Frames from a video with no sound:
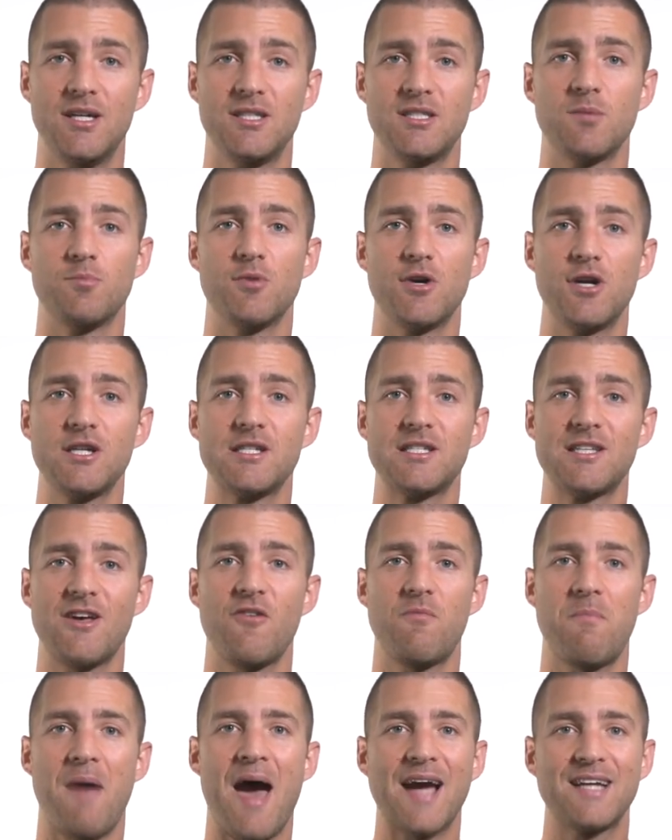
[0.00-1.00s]
to bring
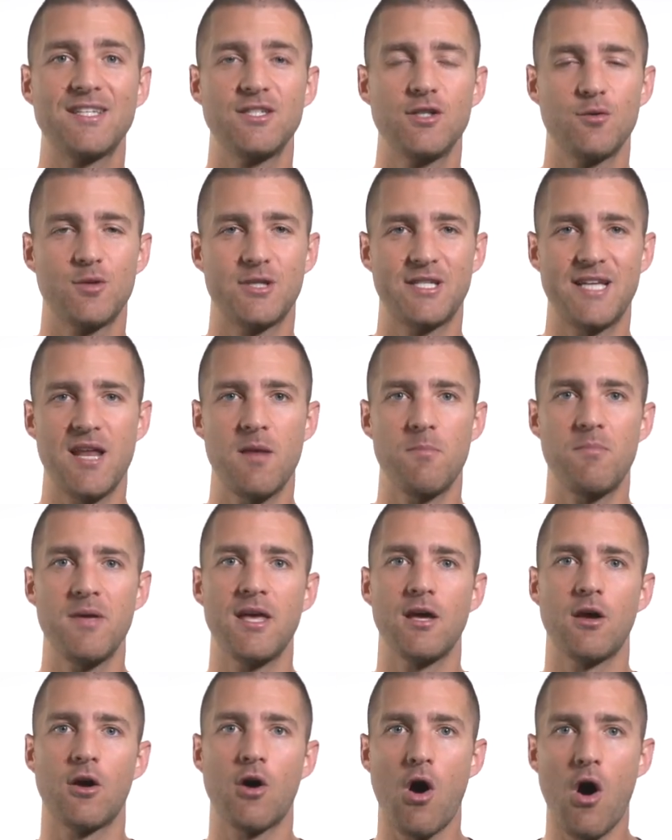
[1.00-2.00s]
yourself back into a state of
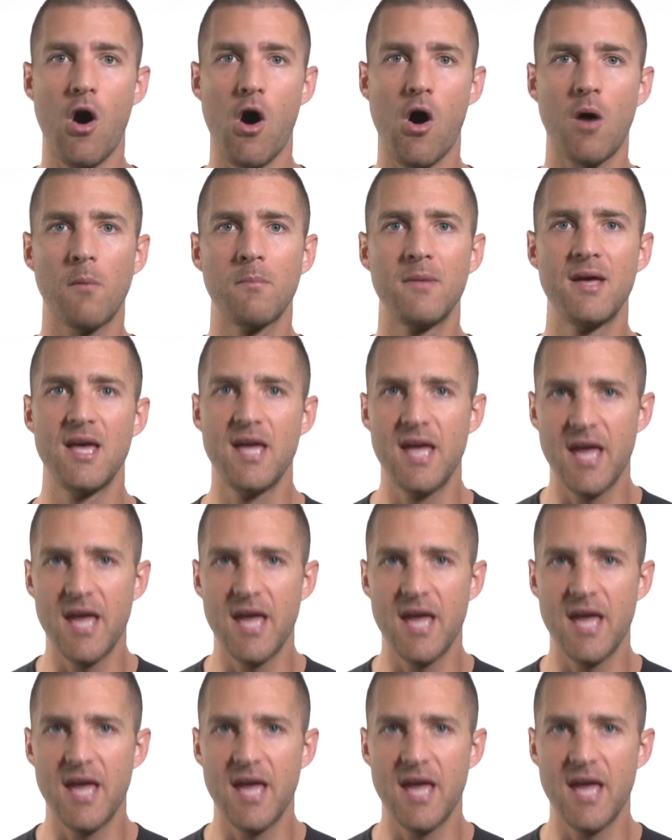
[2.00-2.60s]
being calm